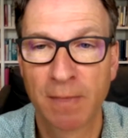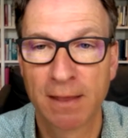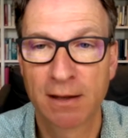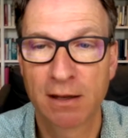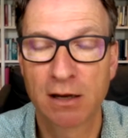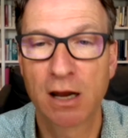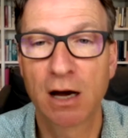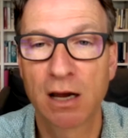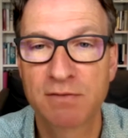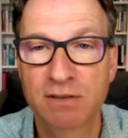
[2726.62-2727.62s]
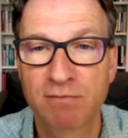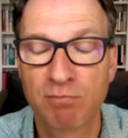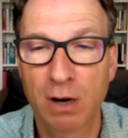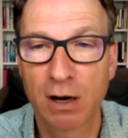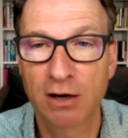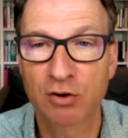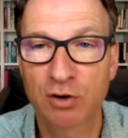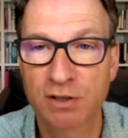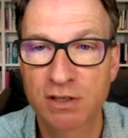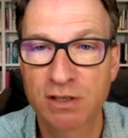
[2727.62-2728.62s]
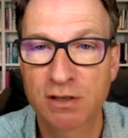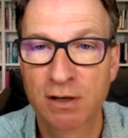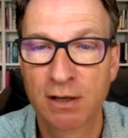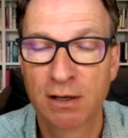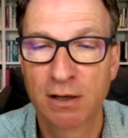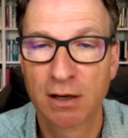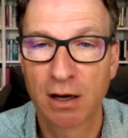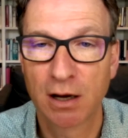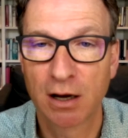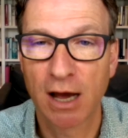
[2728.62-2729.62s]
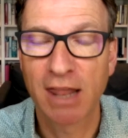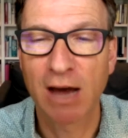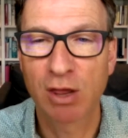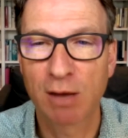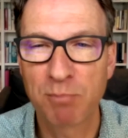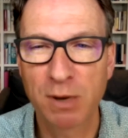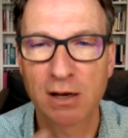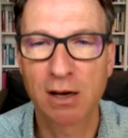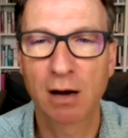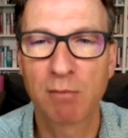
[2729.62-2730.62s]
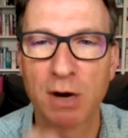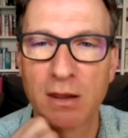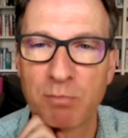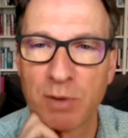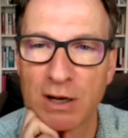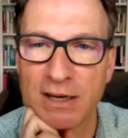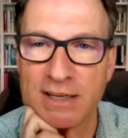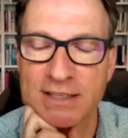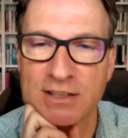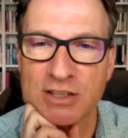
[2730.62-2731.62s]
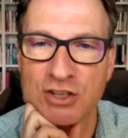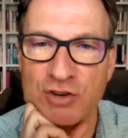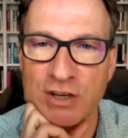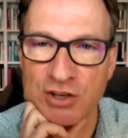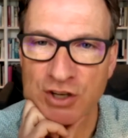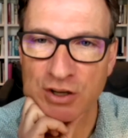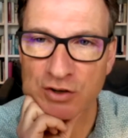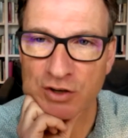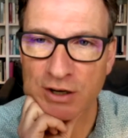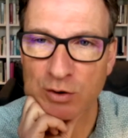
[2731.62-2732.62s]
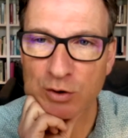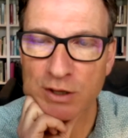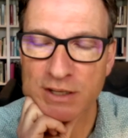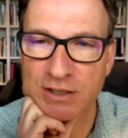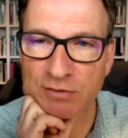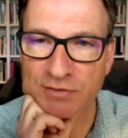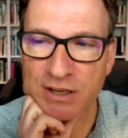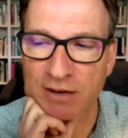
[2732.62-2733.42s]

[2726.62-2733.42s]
the lives of migrants and how they're beaten up by the police and street children and all this sort of stuff.